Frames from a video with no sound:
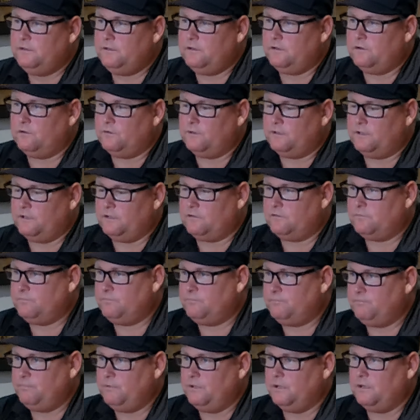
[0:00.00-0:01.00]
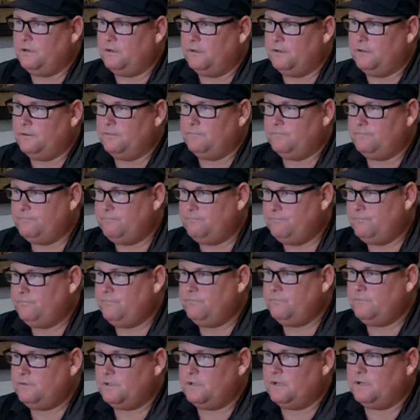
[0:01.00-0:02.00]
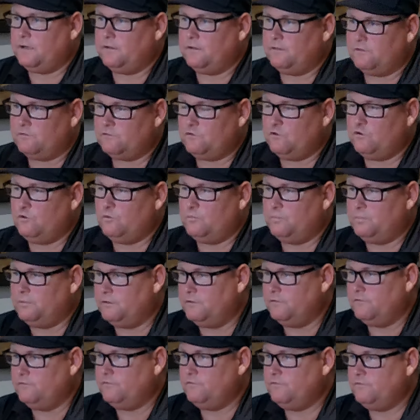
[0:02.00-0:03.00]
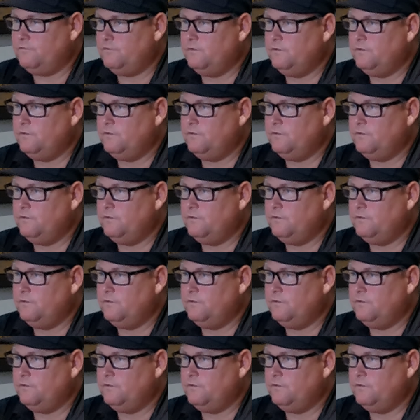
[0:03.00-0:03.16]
it gets beyond kind of the scope of